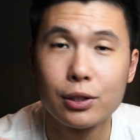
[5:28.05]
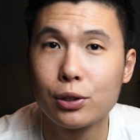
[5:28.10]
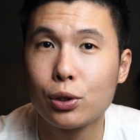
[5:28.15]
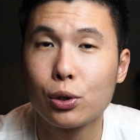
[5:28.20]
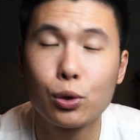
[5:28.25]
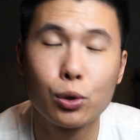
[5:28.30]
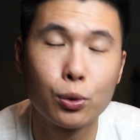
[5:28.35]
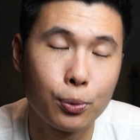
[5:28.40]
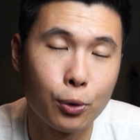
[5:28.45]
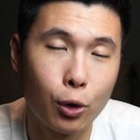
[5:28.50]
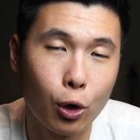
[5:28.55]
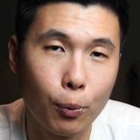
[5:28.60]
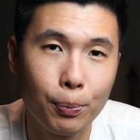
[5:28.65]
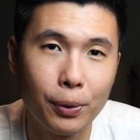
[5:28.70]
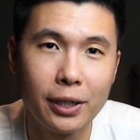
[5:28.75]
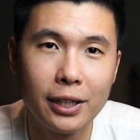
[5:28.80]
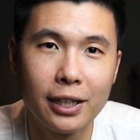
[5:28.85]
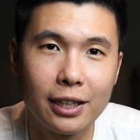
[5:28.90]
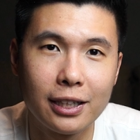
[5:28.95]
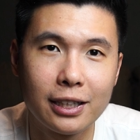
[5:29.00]
So to
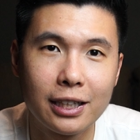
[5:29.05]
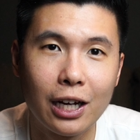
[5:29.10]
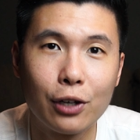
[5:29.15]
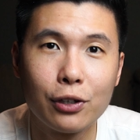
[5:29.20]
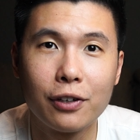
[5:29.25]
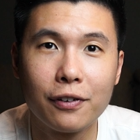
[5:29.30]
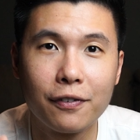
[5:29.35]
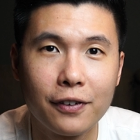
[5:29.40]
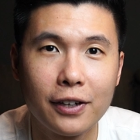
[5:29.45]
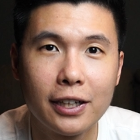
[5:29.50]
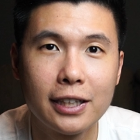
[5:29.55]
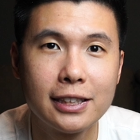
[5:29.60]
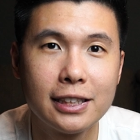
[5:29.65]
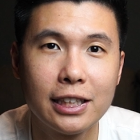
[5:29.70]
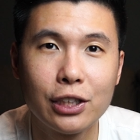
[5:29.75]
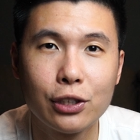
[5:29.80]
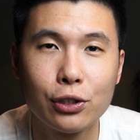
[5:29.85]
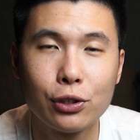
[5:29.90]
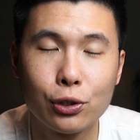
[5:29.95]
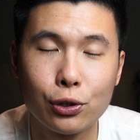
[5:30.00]
open an account, the first
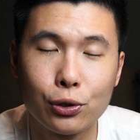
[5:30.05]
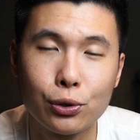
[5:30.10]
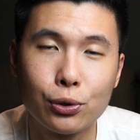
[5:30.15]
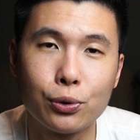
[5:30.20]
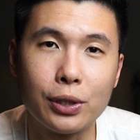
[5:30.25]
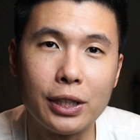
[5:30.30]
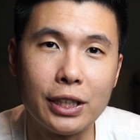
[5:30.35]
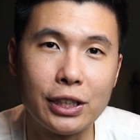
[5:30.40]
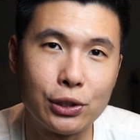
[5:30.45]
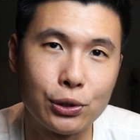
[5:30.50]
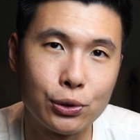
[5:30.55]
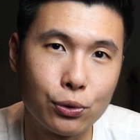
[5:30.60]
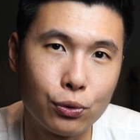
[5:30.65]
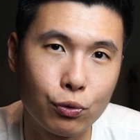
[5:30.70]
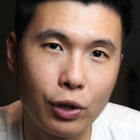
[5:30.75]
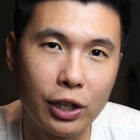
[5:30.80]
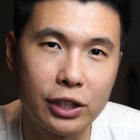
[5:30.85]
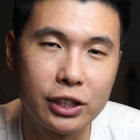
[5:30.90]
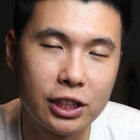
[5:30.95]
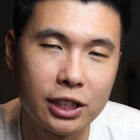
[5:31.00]
thing you need to do is to
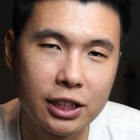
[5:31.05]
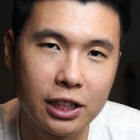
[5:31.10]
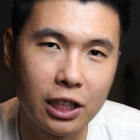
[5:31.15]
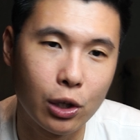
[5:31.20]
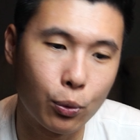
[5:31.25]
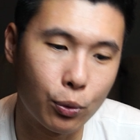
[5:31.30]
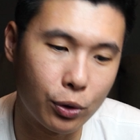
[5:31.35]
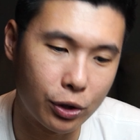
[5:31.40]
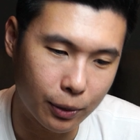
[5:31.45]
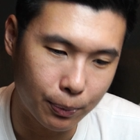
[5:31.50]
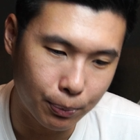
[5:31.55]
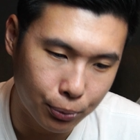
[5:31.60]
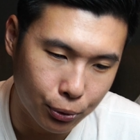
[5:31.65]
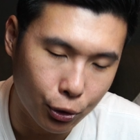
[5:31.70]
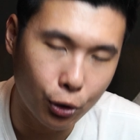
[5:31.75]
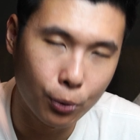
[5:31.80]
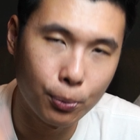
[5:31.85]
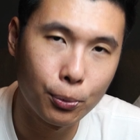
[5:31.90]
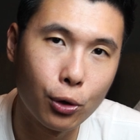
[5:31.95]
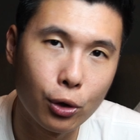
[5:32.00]
register with the
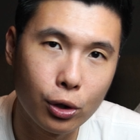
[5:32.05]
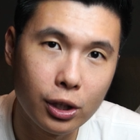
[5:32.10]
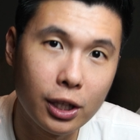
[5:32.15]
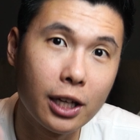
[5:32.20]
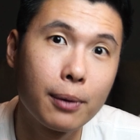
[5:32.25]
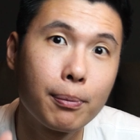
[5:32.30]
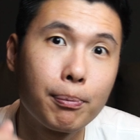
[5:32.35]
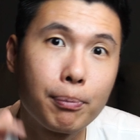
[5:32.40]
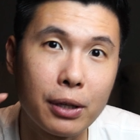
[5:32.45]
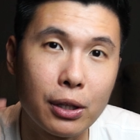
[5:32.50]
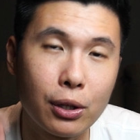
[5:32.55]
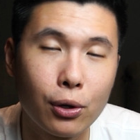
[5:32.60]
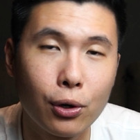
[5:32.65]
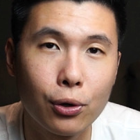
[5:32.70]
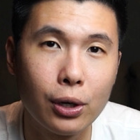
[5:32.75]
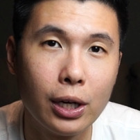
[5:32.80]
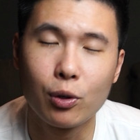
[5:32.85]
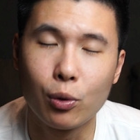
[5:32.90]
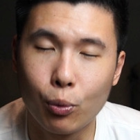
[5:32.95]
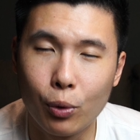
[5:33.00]
promo link
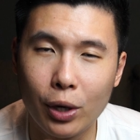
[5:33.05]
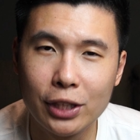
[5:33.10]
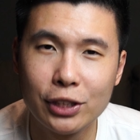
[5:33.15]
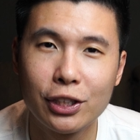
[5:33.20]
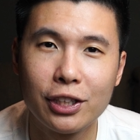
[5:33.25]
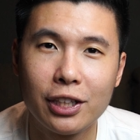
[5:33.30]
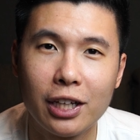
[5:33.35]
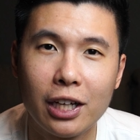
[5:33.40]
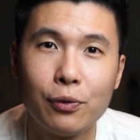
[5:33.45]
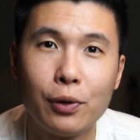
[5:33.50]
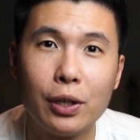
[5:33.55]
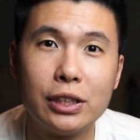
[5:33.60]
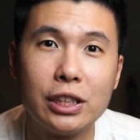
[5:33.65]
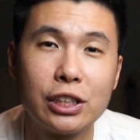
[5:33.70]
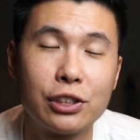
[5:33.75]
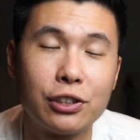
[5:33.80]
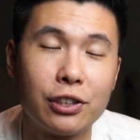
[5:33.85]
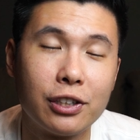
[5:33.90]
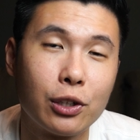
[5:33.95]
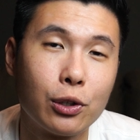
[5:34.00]
below. Once you're done
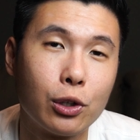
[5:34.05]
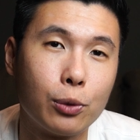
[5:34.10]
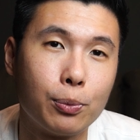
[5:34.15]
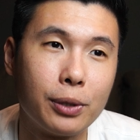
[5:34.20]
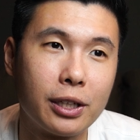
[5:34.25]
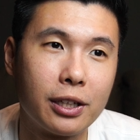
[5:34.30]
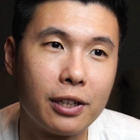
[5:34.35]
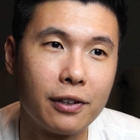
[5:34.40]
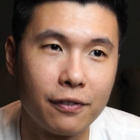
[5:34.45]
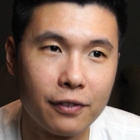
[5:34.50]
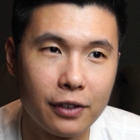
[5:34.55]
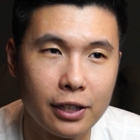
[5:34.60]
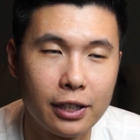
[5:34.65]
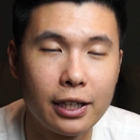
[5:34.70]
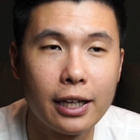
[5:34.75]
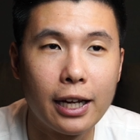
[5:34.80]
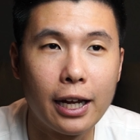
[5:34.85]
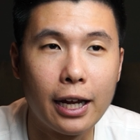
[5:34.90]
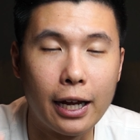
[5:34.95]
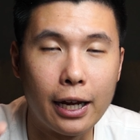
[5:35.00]
registering, you'll be given
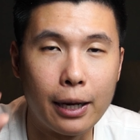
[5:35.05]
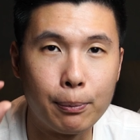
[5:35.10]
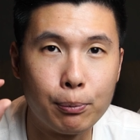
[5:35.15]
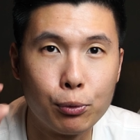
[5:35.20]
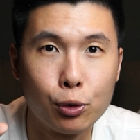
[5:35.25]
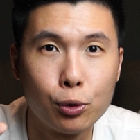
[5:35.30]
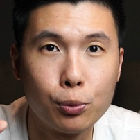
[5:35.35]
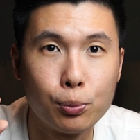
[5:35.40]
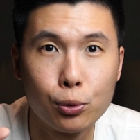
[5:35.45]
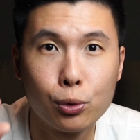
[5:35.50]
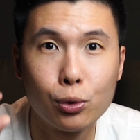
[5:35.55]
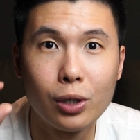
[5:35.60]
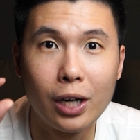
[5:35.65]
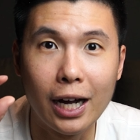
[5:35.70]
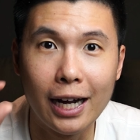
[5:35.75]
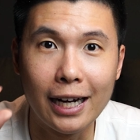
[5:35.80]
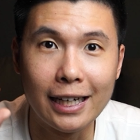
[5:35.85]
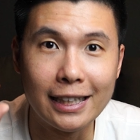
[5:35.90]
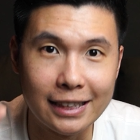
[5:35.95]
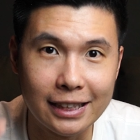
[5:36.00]
a Moomoo
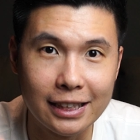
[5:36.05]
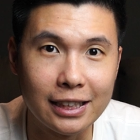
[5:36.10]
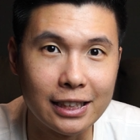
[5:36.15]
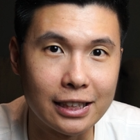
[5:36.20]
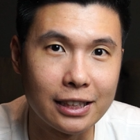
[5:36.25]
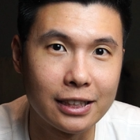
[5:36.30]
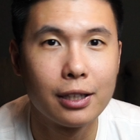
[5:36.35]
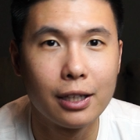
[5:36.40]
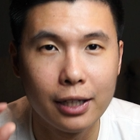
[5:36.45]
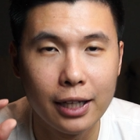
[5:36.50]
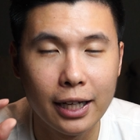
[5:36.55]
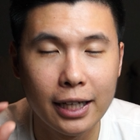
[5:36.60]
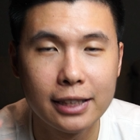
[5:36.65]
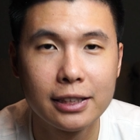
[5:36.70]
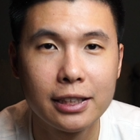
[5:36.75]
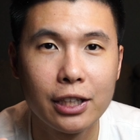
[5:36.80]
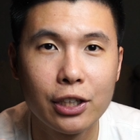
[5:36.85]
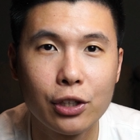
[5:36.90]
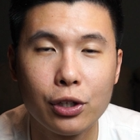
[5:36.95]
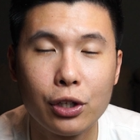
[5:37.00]
ID. The next
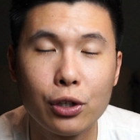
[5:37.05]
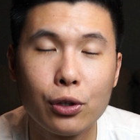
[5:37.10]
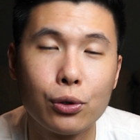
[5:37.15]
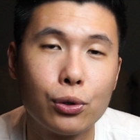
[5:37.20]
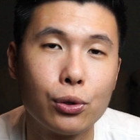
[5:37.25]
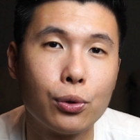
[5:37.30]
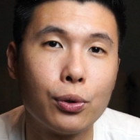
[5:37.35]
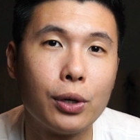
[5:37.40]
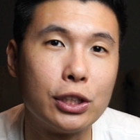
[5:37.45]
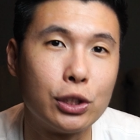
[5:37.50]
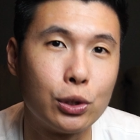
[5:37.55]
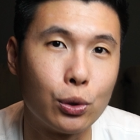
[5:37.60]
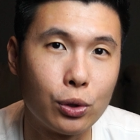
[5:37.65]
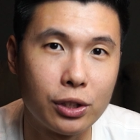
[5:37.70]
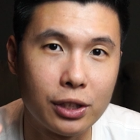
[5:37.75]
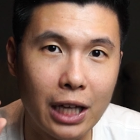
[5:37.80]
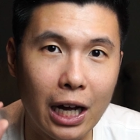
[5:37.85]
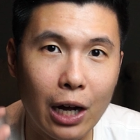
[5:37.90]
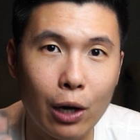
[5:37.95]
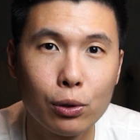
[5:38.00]
thing you need to do is to
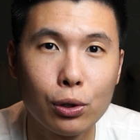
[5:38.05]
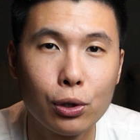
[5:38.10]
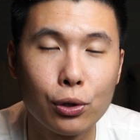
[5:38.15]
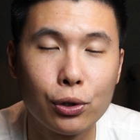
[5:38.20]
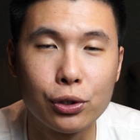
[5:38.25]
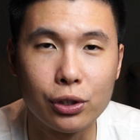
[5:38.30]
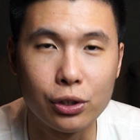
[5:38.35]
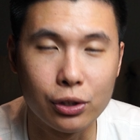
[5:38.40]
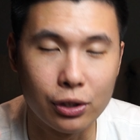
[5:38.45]
download